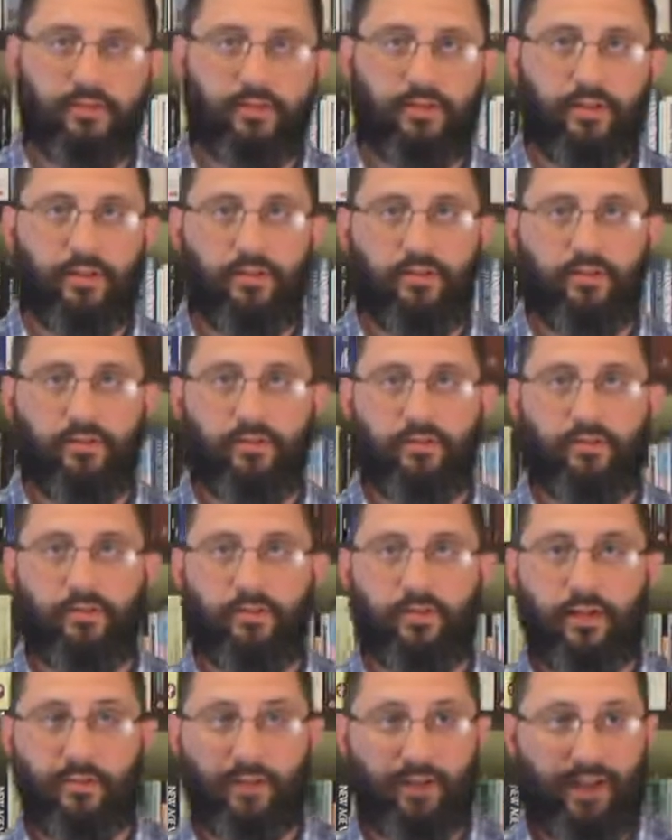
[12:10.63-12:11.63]
You know,
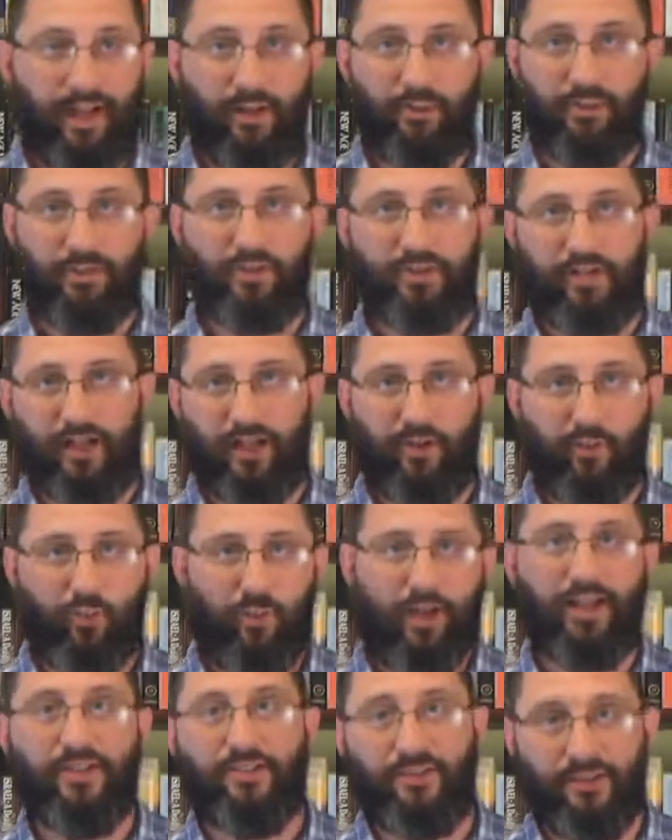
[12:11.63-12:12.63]
I mean, I was scared
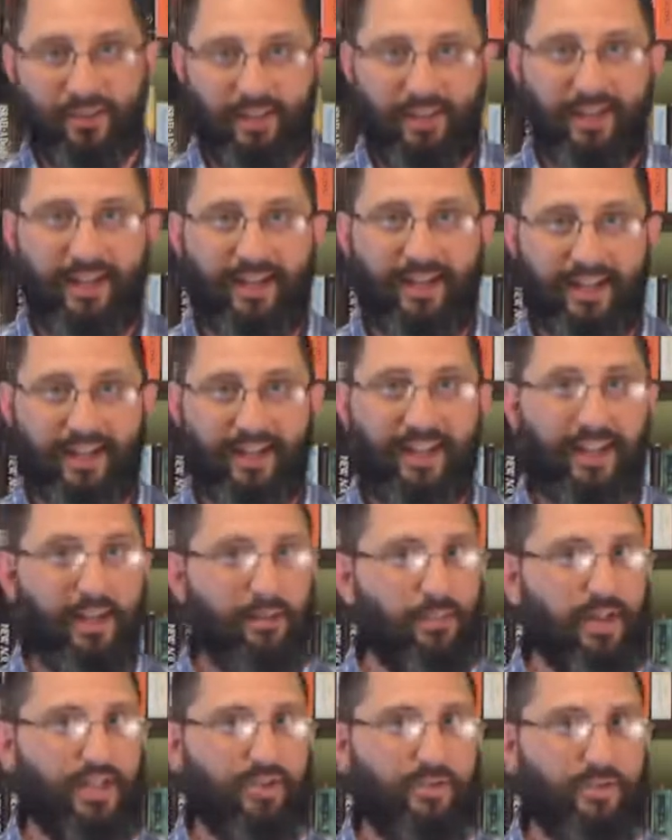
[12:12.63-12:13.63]
watching the guy. I
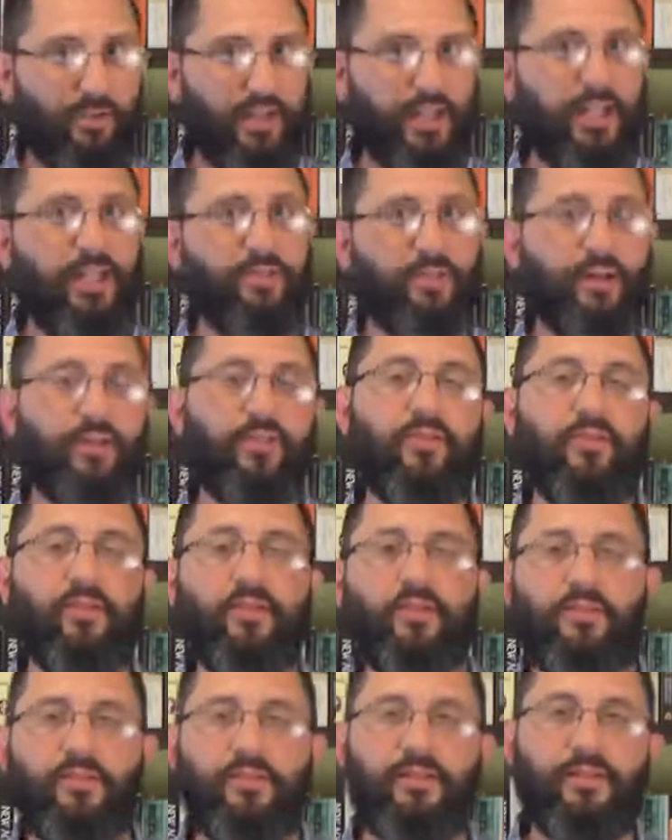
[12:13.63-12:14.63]
can't imagine what he went
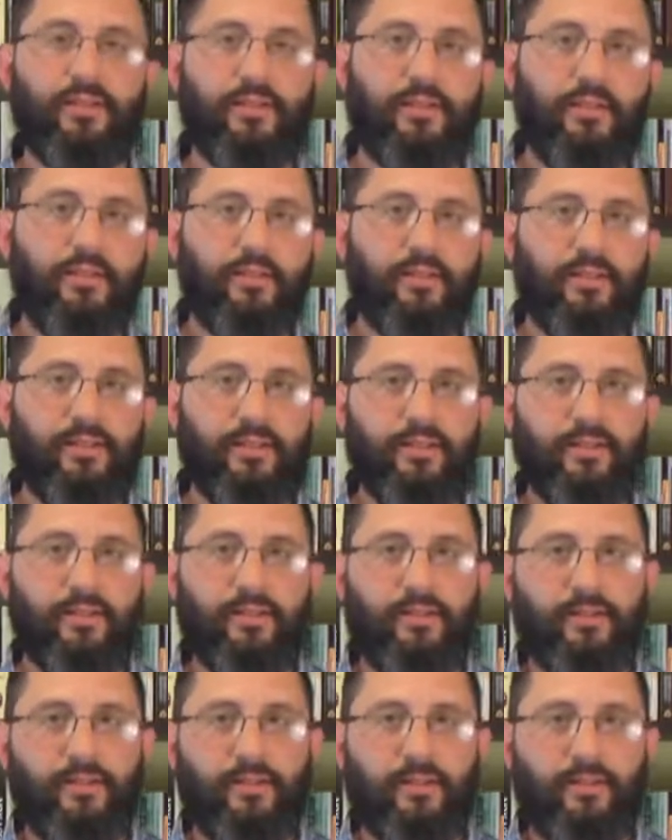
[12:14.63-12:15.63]
through.
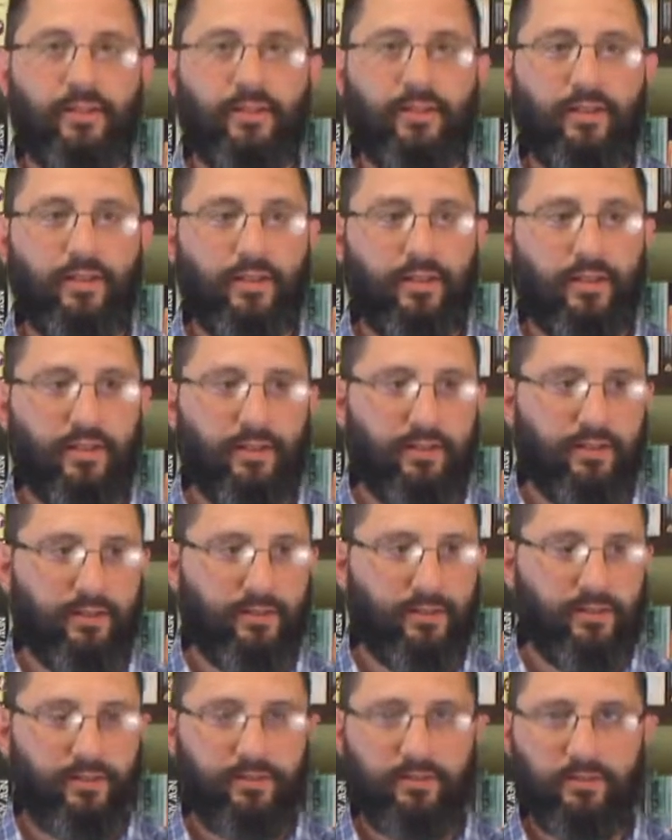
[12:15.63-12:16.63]
You think
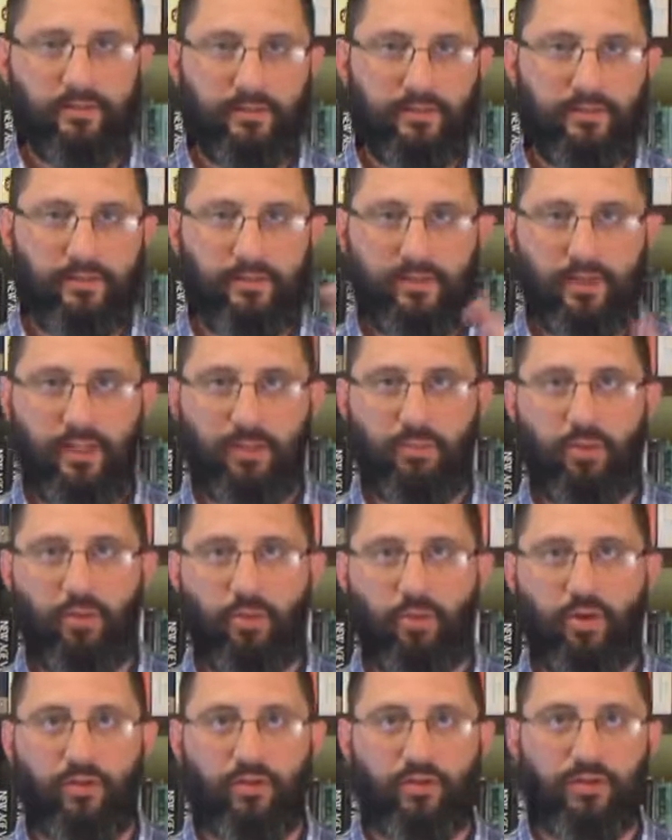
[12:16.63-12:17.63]
uh, he
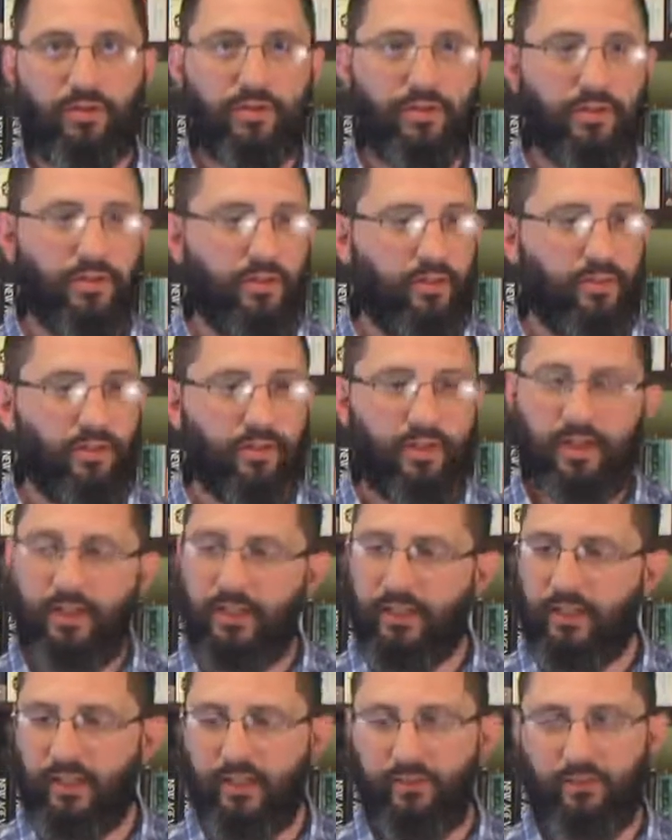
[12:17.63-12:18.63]
pulled over and said, you know what, I
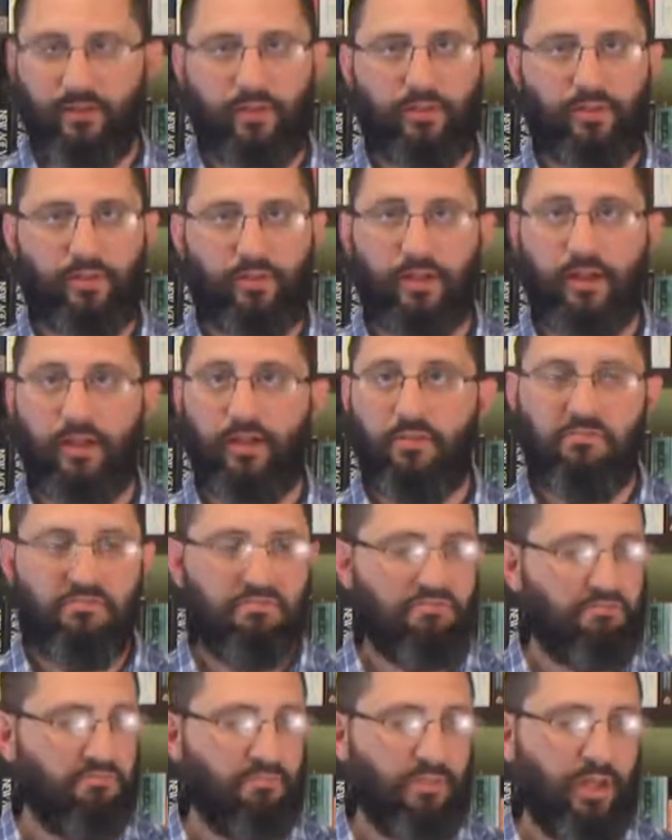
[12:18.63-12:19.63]
need to get right with God.
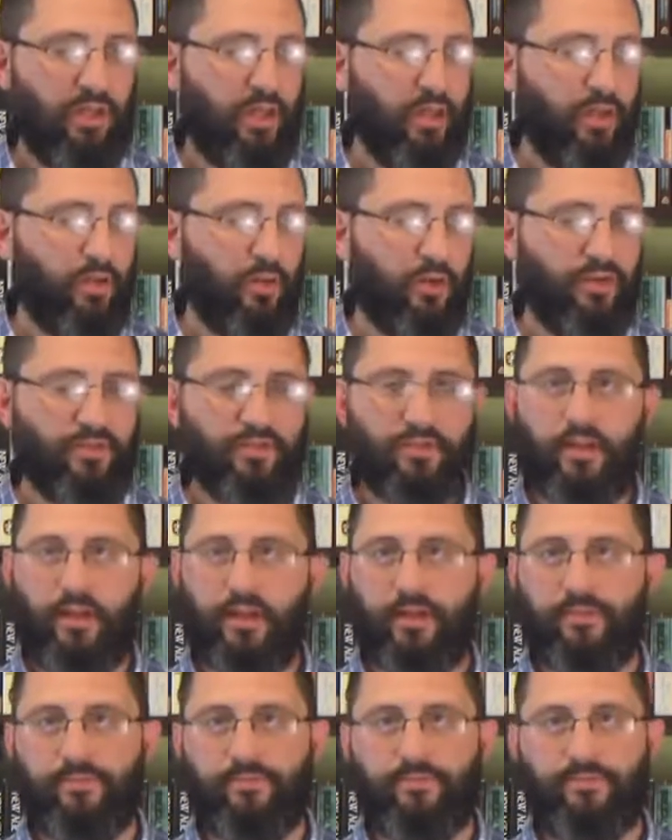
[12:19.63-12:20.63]
Of course
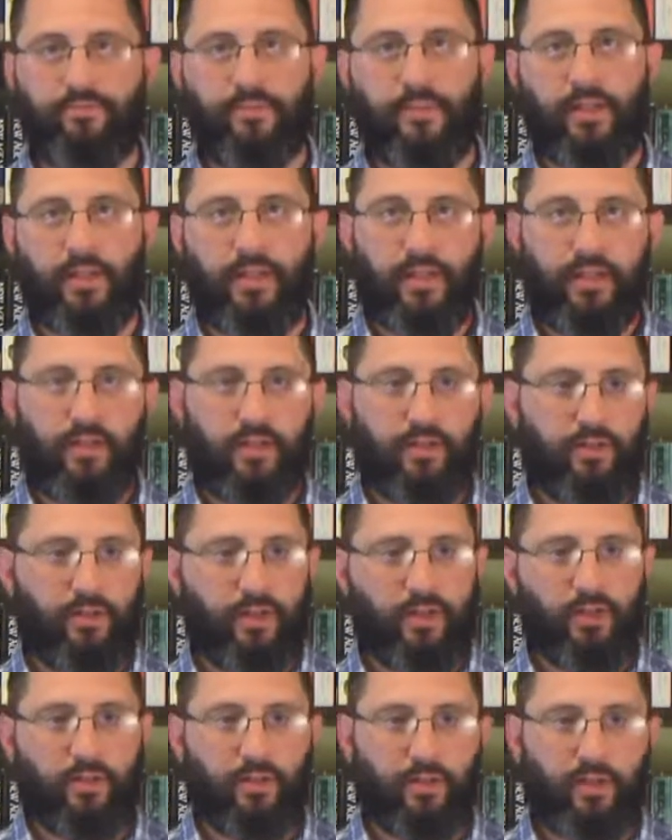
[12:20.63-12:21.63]
not.
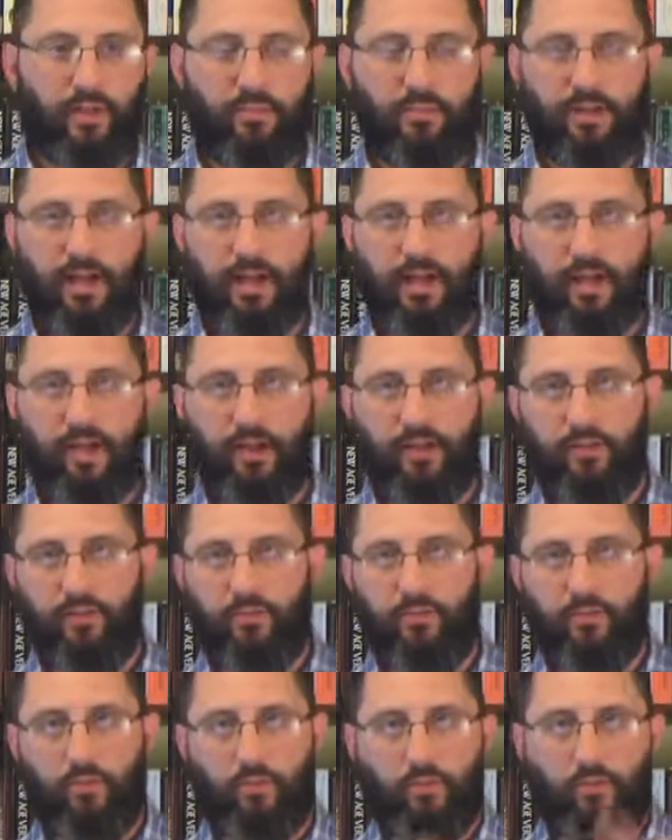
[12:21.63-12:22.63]
Straightened the car back out
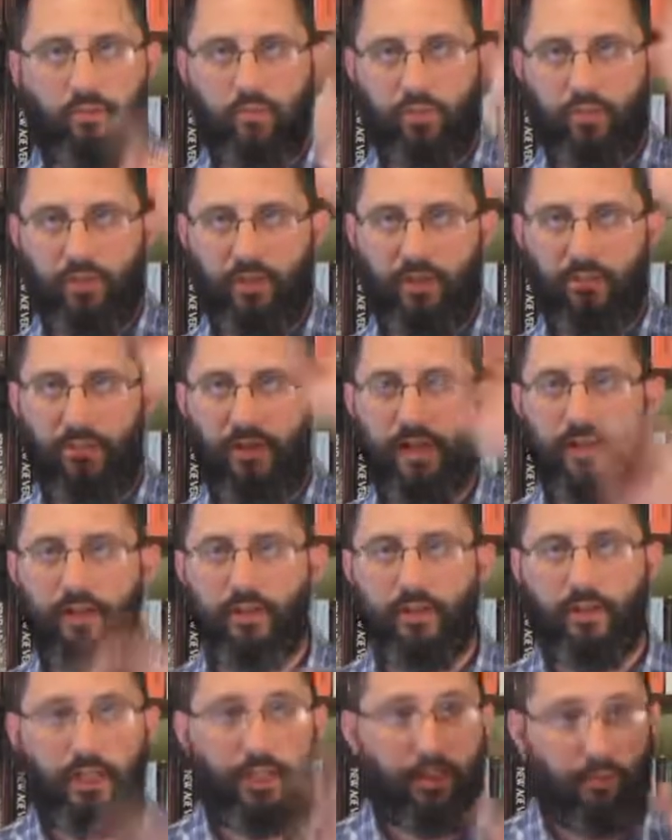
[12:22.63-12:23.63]
and got back
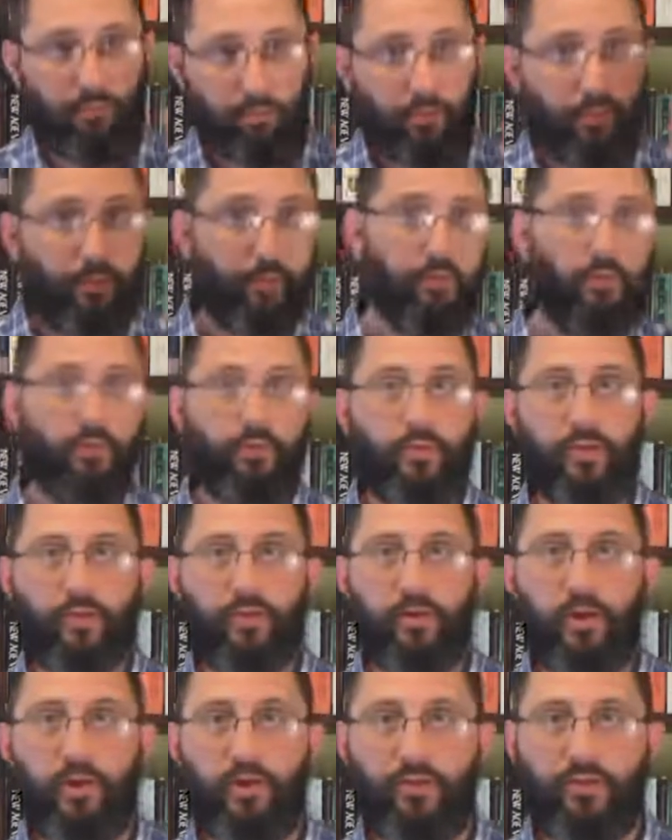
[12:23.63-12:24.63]
in the lane and
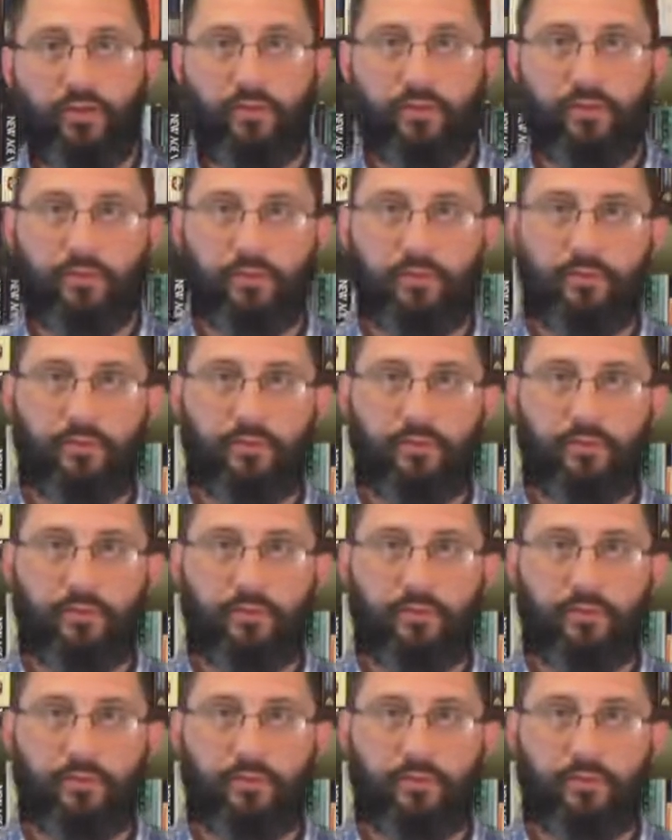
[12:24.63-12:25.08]
took off.